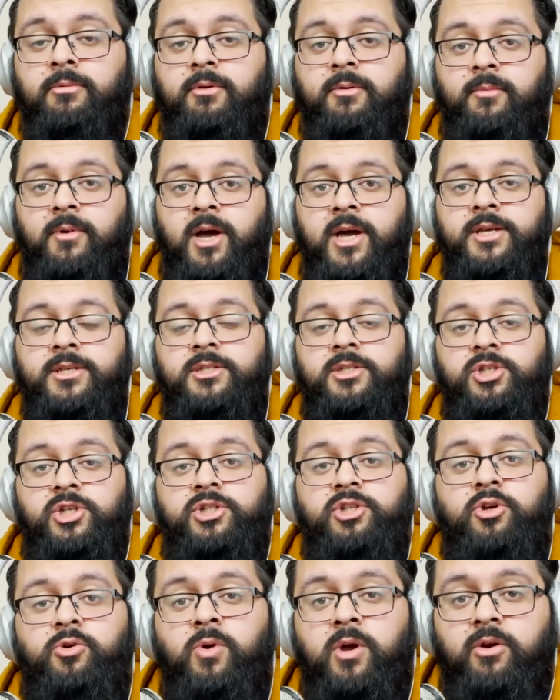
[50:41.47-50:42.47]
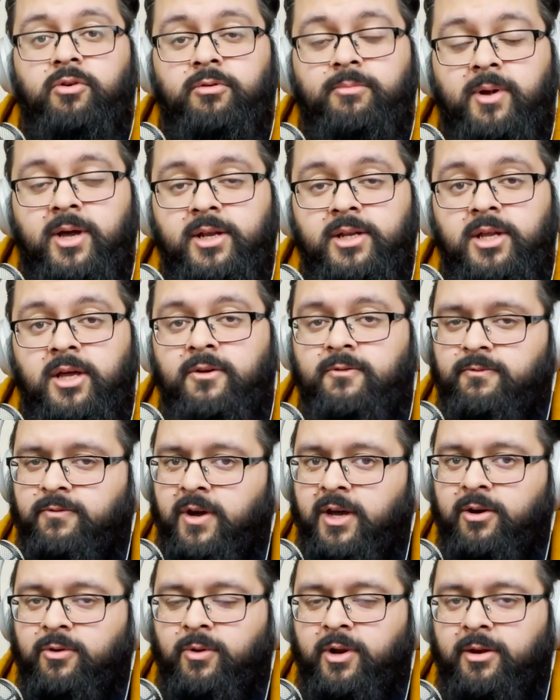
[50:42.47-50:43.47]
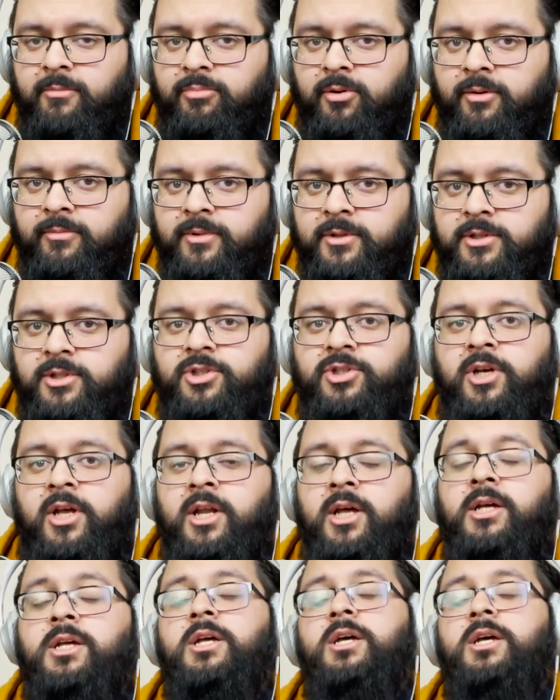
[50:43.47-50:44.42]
guys, just a quick reminder, final one I promise, inshallah.